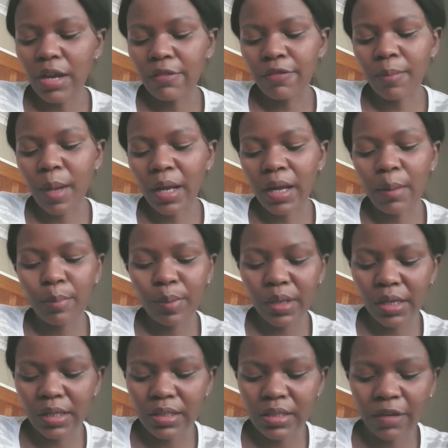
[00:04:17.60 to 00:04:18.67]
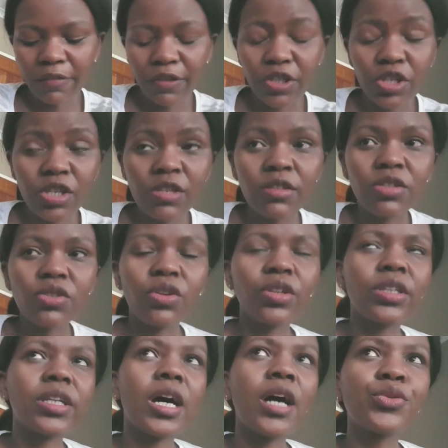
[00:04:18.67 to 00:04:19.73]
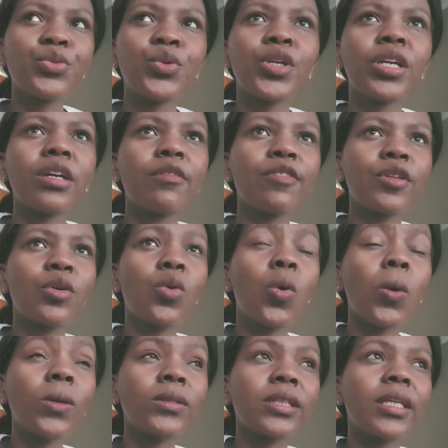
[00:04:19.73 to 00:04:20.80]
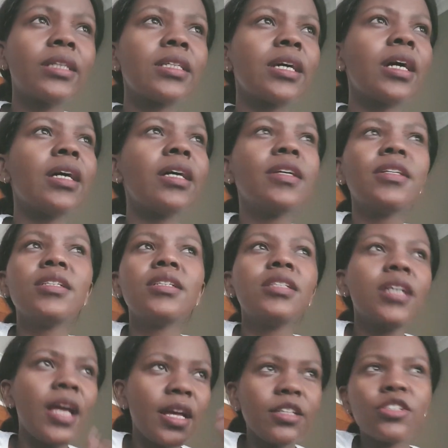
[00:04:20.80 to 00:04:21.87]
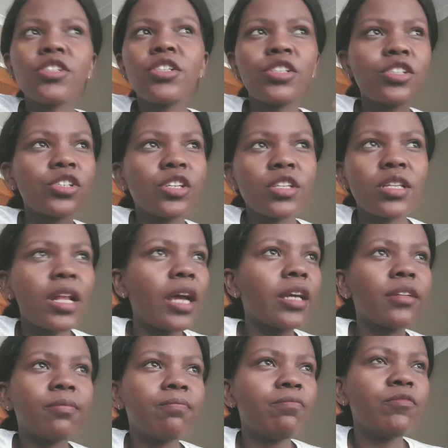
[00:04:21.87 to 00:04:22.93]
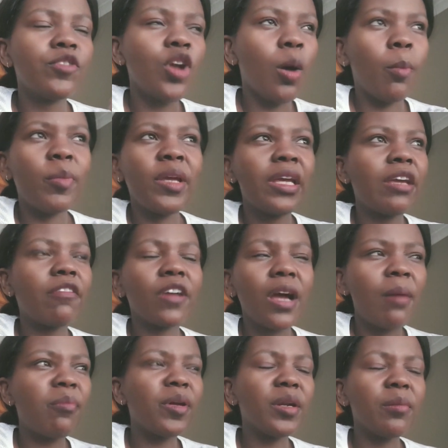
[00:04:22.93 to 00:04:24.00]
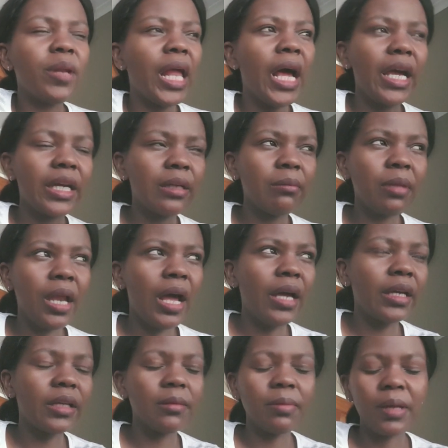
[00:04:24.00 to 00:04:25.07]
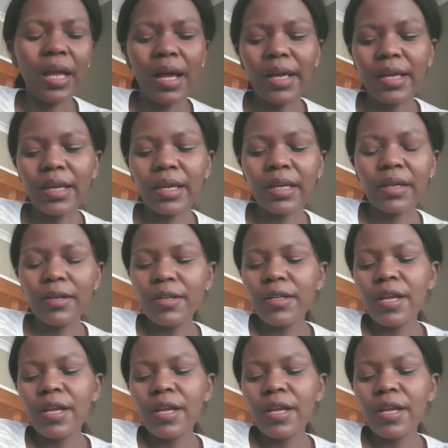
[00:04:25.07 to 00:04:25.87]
and for my company and stuff. And she started out working for the call center and she's just like not been giving up and applying and applying and applying.